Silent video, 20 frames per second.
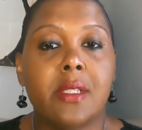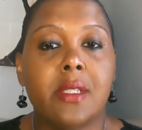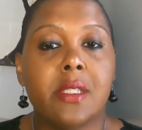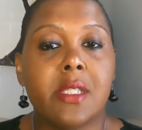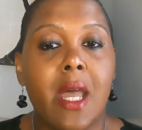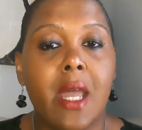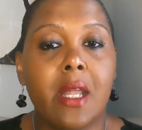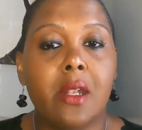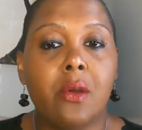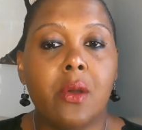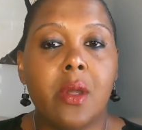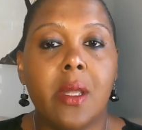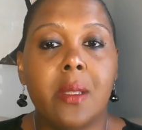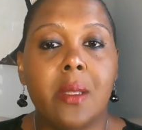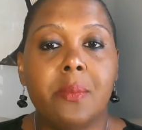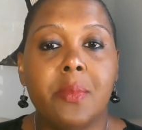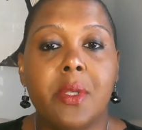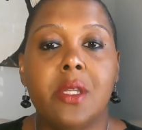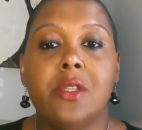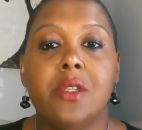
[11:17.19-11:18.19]
title
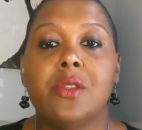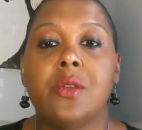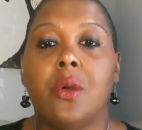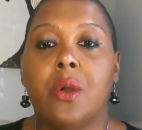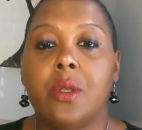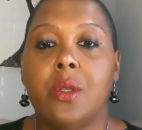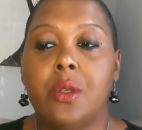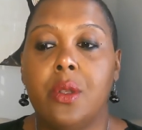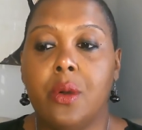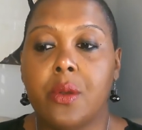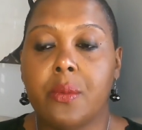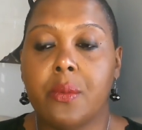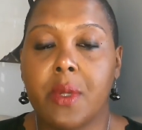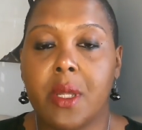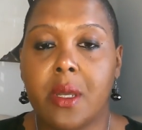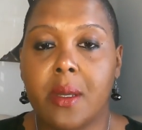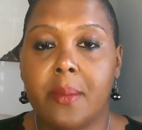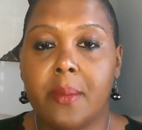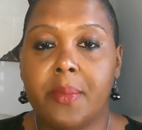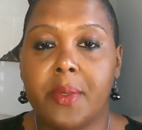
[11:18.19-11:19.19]
companies or notary
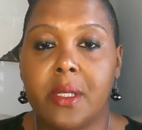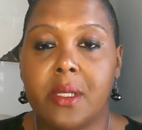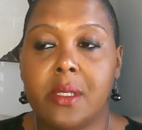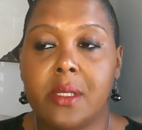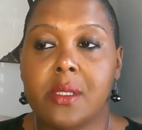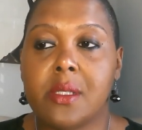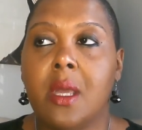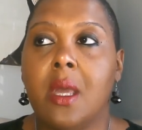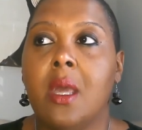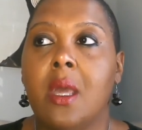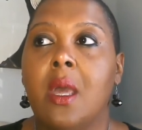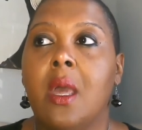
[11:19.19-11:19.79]
companies